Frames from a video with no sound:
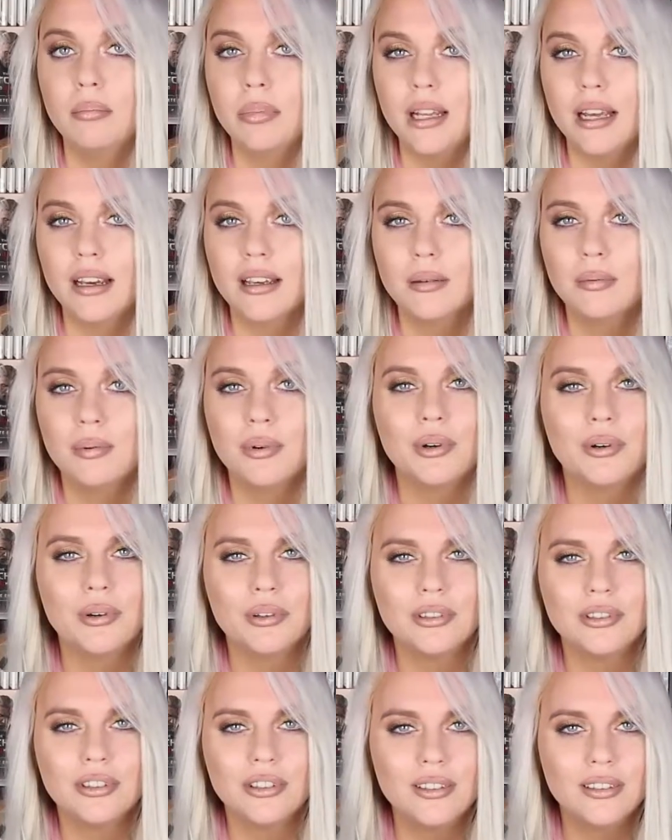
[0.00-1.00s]
black Pro
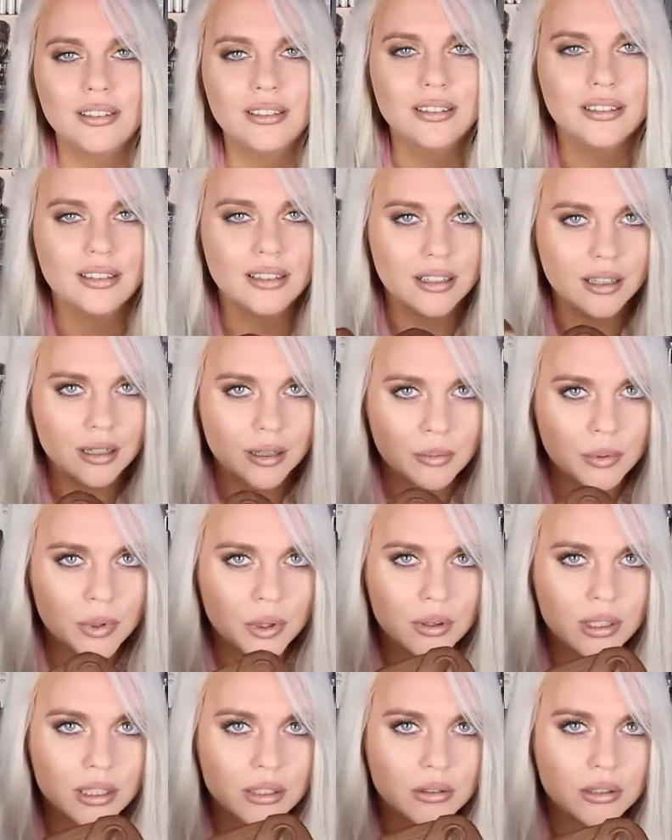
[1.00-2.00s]
controller that I am
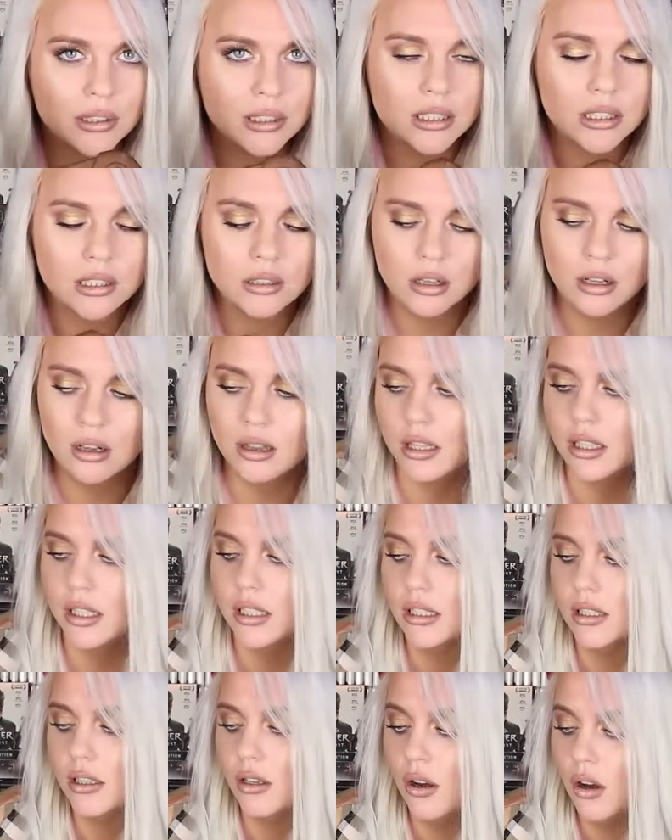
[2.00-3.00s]
going to install
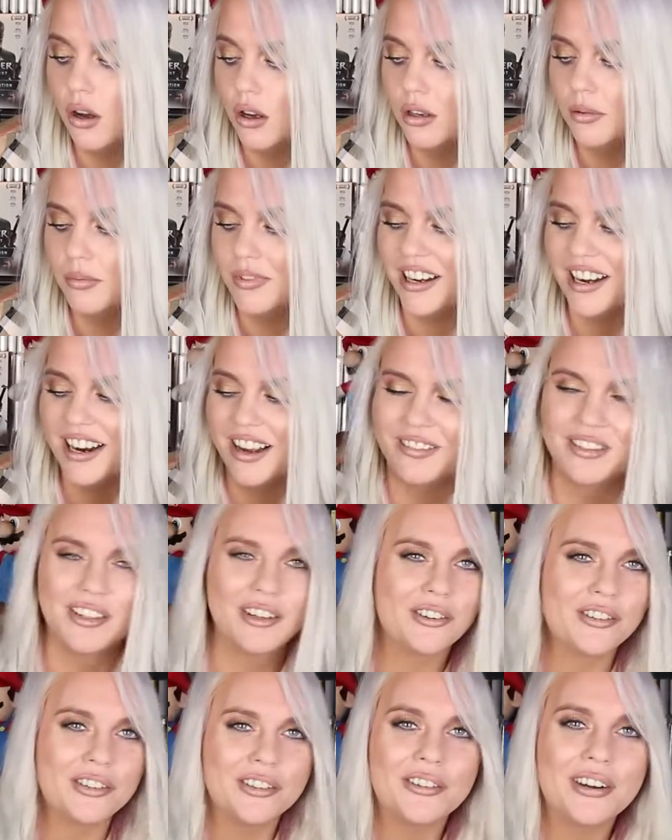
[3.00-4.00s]
these on, but I haven't
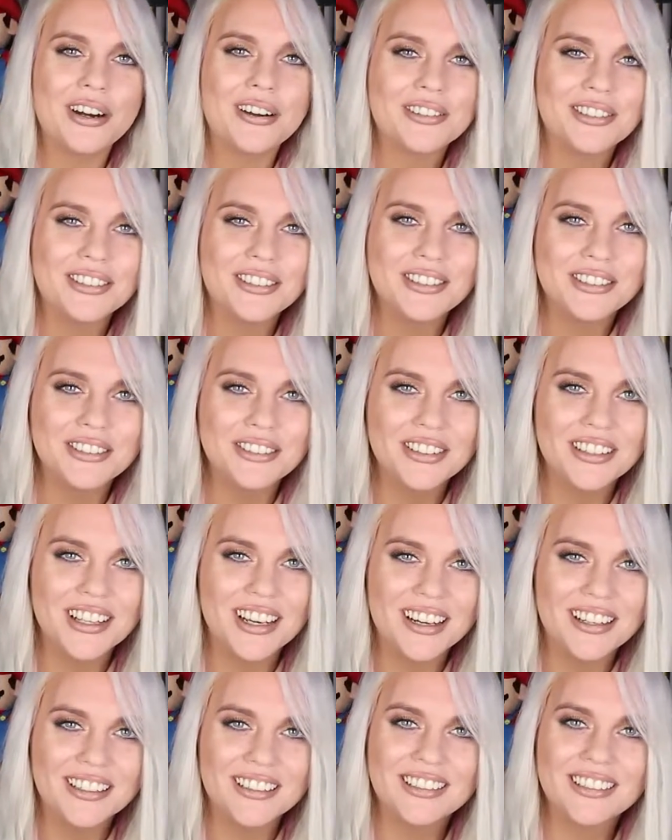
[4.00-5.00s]
gotten around to do
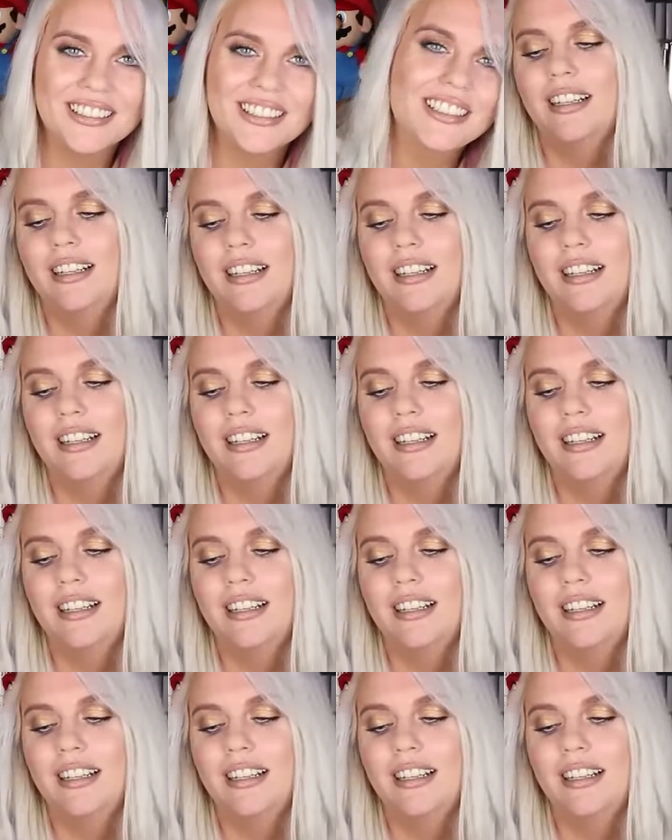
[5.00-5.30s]
that.